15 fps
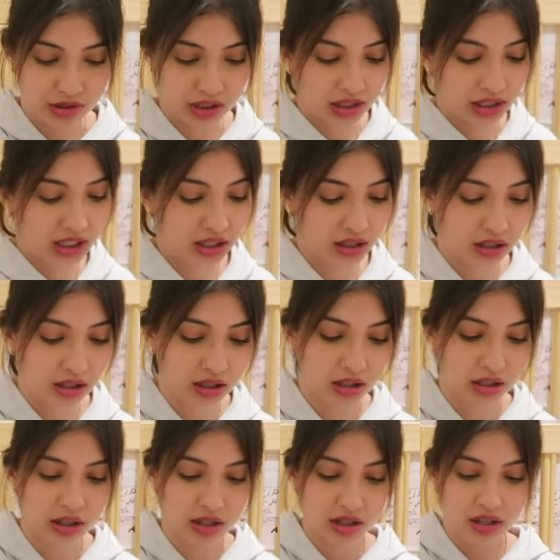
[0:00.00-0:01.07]

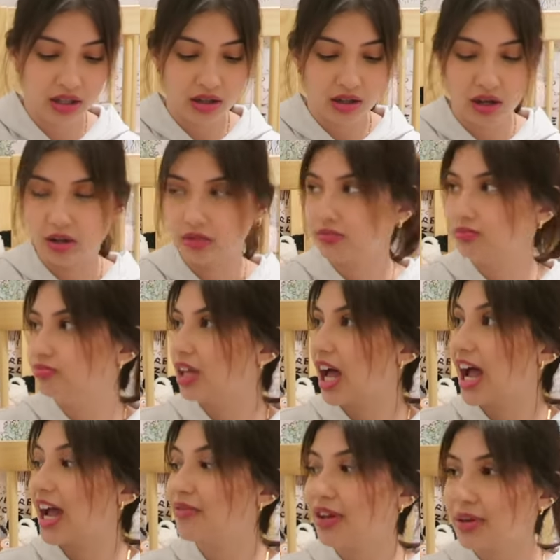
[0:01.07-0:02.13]
in here. Oh.
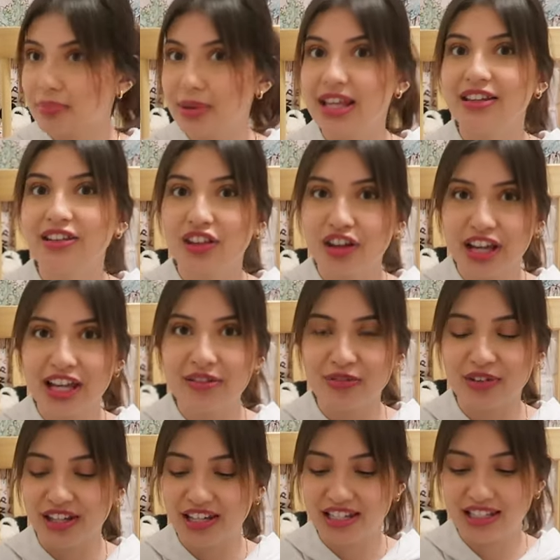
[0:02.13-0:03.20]
I've been looking
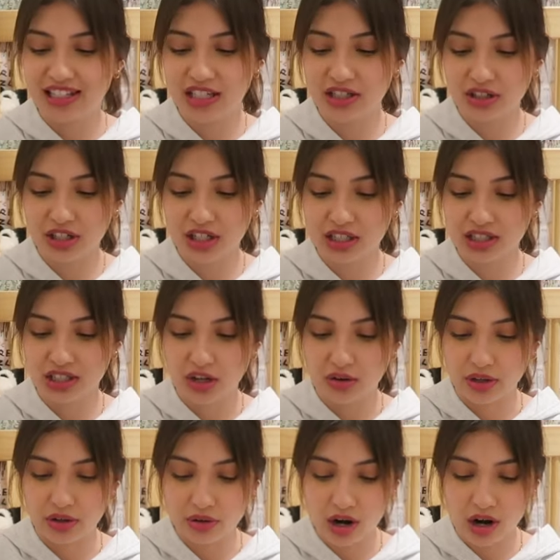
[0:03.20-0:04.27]
for this. These are his
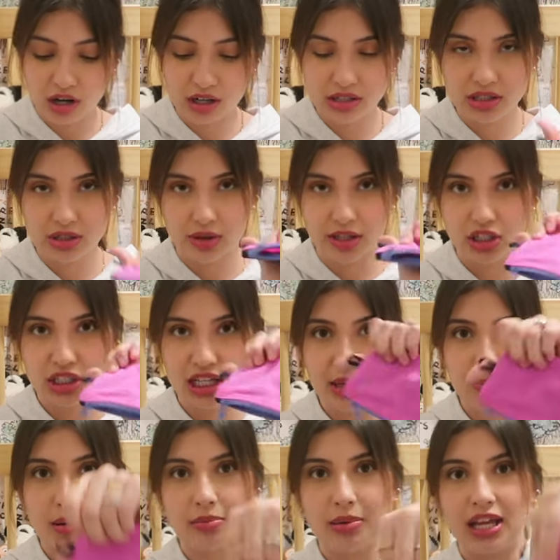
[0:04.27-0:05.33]
Yoto cards, so I just
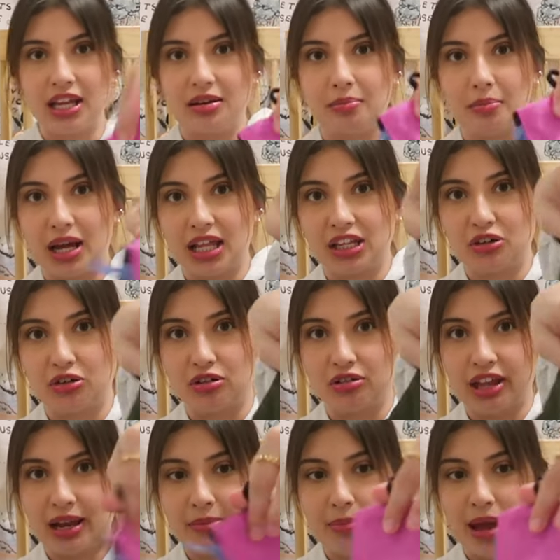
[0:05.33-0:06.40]
keep them in my little
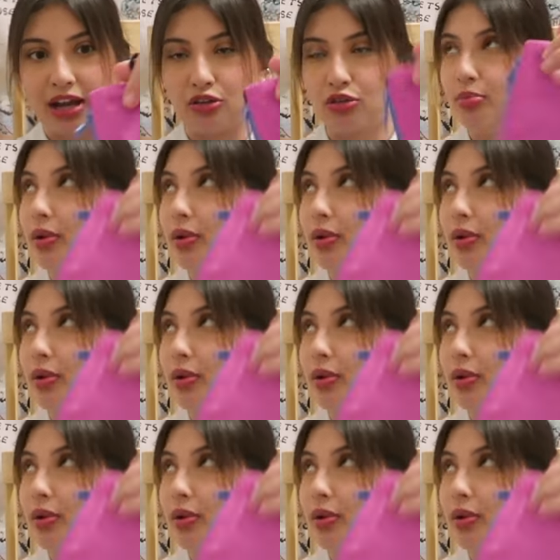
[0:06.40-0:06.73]
like baggy